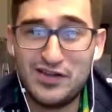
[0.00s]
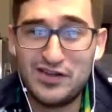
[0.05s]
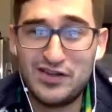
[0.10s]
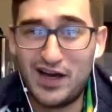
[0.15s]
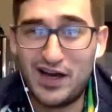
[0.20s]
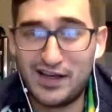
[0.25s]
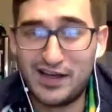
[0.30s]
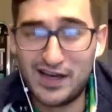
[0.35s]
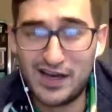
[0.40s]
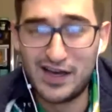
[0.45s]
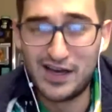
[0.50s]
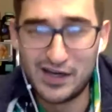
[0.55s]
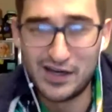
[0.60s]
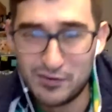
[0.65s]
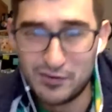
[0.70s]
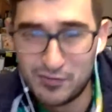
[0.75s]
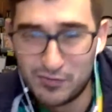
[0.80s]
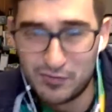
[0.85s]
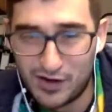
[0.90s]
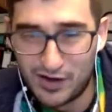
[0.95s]
I got
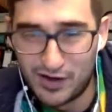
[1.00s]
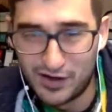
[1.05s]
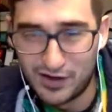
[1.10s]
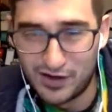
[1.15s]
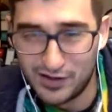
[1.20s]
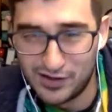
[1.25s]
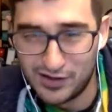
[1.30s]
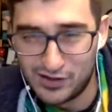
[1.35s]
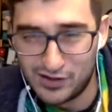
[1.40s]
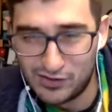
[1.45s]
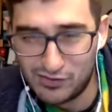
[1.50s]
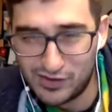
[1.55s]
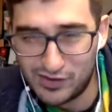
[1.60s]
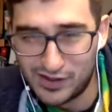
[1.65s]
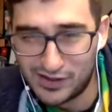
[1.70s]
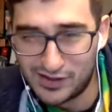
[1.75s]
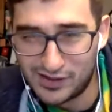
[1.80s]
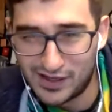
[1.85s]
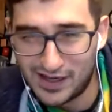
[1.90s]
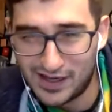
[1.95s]
him a
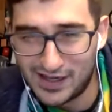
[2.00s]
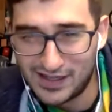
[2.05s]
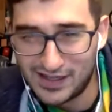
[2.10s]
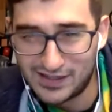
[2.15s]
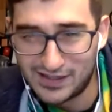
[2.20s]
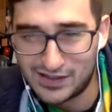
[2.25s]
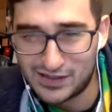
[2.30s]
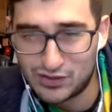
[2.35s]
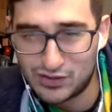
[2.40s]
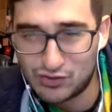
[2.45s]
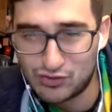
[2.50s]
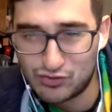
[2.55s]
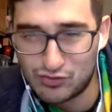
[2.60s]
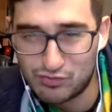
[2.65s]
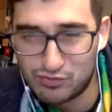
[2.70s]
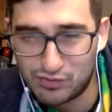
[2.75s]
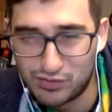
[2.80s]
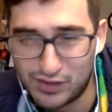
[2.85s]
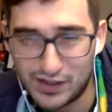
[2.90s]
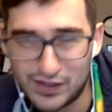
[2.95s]
unit at
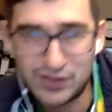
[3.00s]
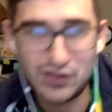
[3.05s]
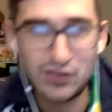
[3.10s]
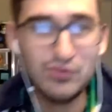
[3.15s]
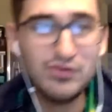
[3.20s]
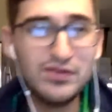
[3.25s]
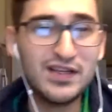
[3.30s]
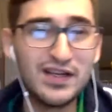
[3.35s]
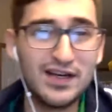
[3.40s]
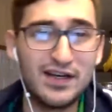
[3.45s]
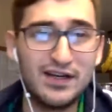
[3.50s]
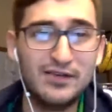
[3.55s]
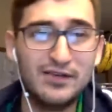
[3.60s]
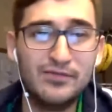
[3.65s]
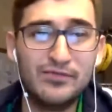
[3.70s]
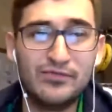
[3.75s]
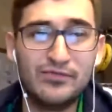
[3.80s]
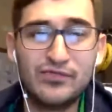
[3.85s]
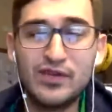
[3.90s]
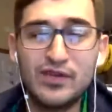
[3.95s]
plus 210.
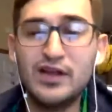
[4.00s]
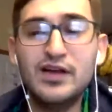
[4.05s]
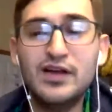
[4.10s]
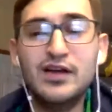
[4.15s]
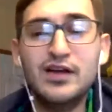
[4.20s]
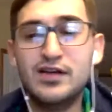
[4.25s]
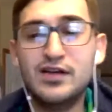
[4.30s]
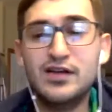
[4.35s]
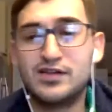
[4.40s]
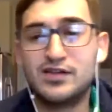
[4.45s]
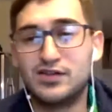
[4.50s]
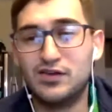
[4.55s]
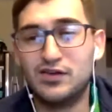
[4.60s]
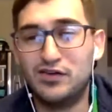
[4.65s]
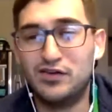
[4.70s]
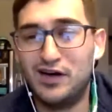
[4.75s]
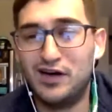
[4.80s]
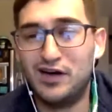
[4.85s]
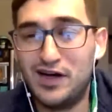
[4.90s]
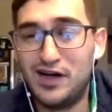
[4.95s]

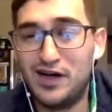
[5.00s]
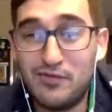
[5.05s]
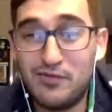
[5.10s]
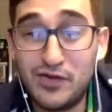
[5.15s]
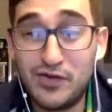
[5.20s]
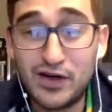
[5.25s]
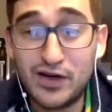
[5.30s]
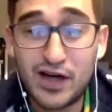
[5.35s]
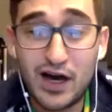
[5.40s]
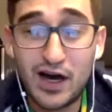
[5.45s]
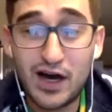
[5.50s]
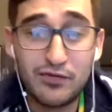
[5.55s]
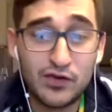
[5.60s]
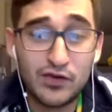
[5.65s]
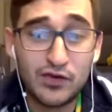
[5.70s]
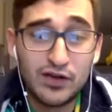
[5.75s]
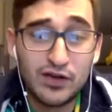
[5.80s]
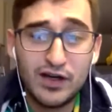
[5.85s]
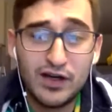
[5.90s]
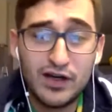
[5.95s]
So I'm very
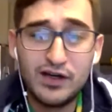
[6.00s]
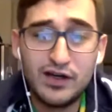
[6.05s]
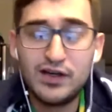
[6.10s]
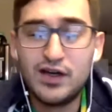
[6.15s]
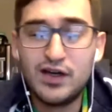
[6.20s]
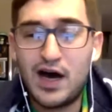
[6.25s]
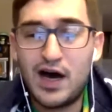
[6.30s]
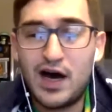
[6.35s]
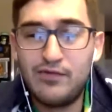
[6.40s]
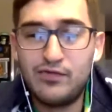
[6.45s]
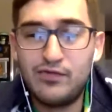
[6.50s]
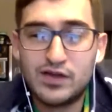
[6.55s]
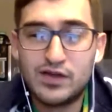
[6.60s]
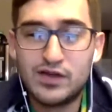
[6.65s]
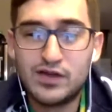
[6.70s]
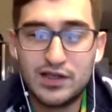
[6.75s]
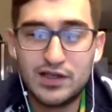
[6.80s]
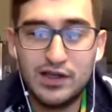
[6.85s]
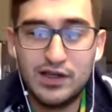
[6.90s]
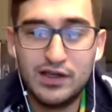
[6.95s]
confident here.
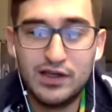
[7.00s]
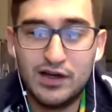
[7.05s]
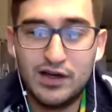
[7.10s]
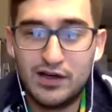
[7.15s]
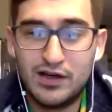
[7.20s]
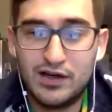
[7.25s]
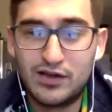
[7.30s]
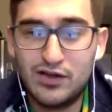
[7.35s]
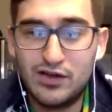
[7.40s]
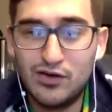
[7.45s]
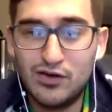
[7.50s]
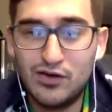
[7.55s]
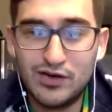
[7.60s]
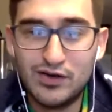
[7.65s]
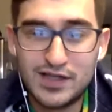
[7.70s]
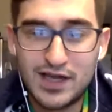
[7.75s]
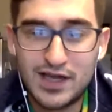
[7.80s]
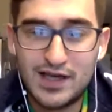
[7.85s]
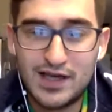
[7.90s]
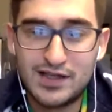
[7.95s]
Obviously,
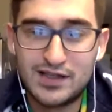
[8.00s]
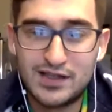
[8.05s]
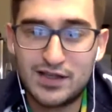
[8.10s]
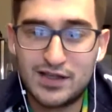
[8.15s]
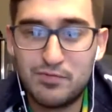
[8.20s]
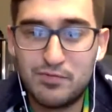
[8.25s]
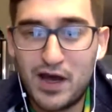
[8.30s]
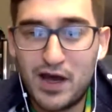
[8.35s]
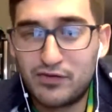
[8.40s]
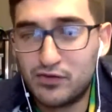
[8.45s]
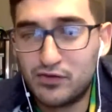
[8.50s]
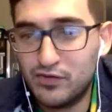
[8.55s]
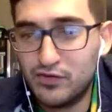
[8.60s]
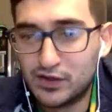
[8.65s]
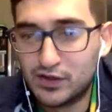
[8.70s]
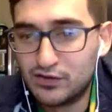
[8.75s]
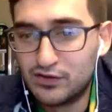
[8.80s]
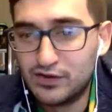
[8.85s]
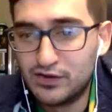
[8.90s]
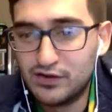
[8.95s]
Quinonez has a path to
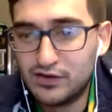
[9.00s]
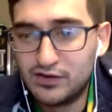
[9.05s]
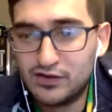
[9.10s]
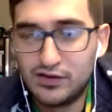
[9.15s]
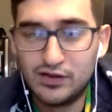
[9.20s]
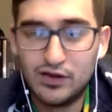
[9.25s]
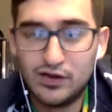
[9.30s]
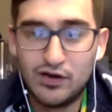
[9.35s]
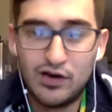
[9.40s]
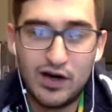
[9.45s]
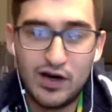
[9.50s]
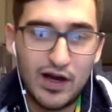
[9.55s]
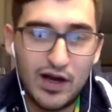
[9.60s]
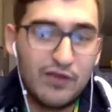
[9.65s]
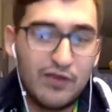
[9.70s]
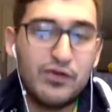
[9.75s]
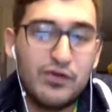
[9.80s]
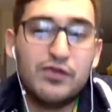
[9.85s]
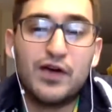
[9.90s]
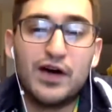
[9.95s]
victory. You know,
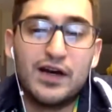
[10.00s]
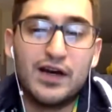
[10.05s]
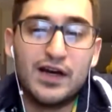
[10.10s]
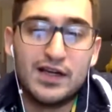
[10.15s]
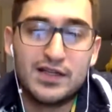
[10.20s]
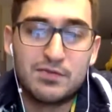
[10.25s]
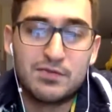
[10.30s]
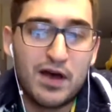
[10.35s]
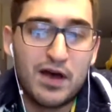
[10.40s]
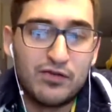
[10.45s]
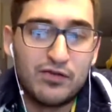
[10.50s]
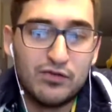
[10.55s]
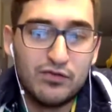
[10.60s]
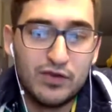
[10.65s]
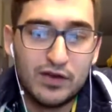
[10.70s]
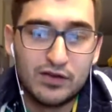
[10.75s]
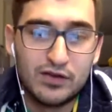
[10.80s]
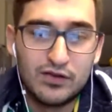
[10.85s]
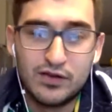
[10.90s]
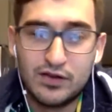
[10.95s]
every fighter has a path to
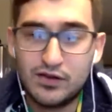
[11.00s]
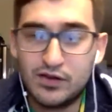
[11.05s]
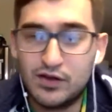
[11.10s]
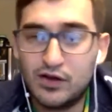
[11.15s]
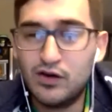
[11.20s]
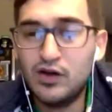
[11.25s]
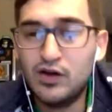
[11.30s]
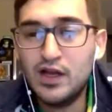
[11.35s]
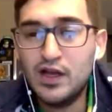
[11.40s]
victory, you know.